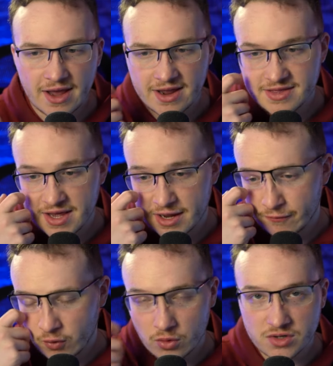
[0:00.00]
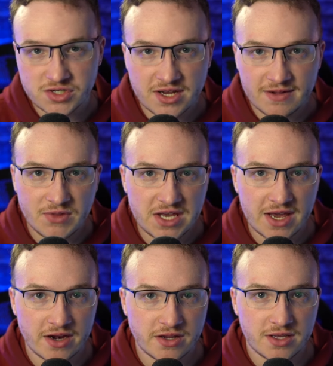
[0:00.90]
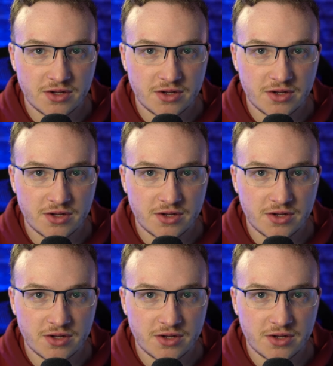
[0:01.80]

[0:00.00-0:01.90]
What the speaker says: And then of course he had,